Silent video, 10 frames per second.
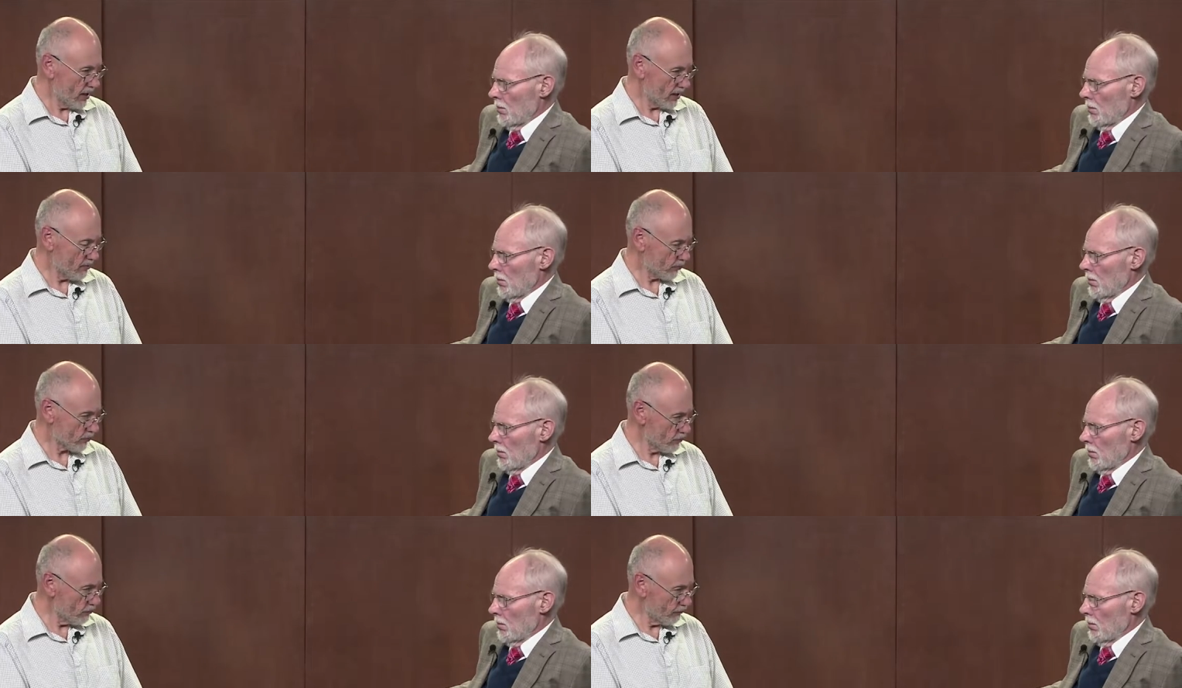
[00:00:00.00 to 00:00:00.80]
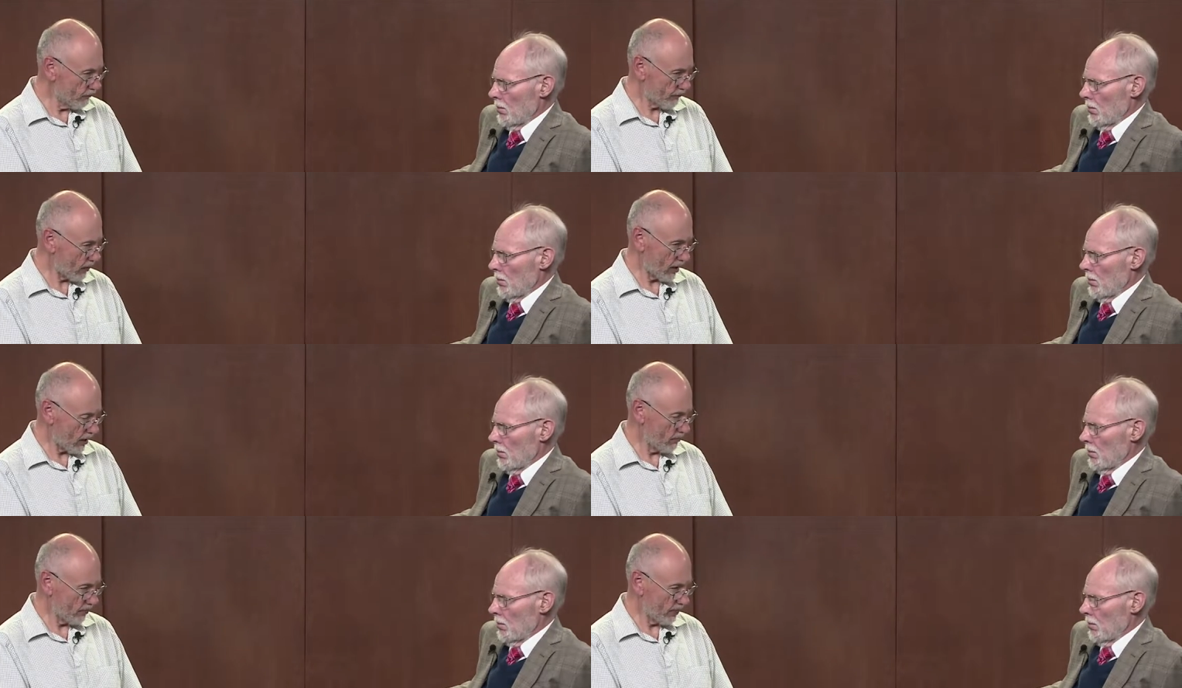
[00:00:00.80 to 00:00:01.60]
Speaker 1: improve
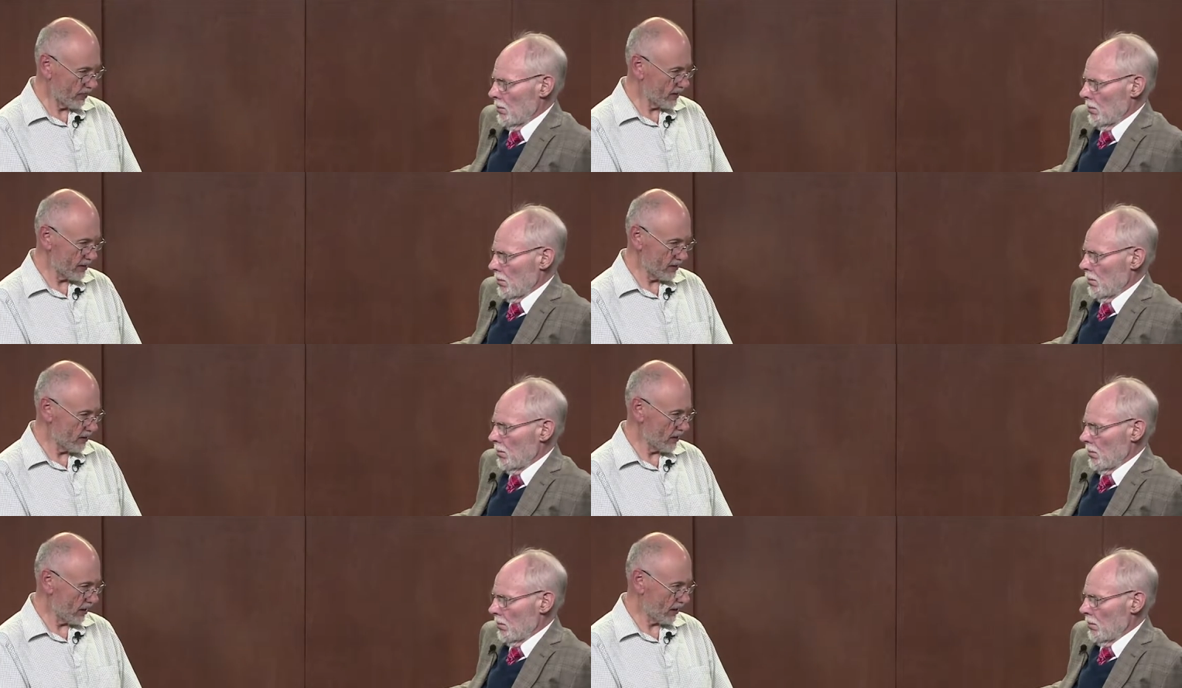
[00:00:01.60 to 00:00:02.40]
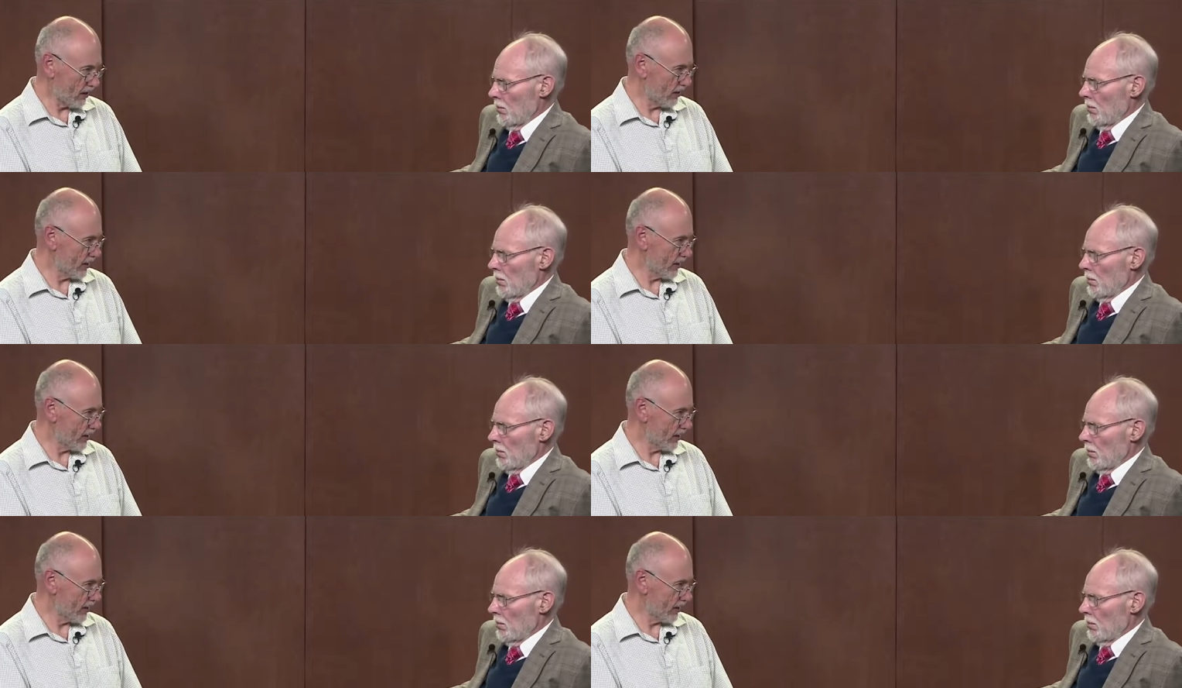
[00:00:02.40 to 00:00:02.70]
um, the uh,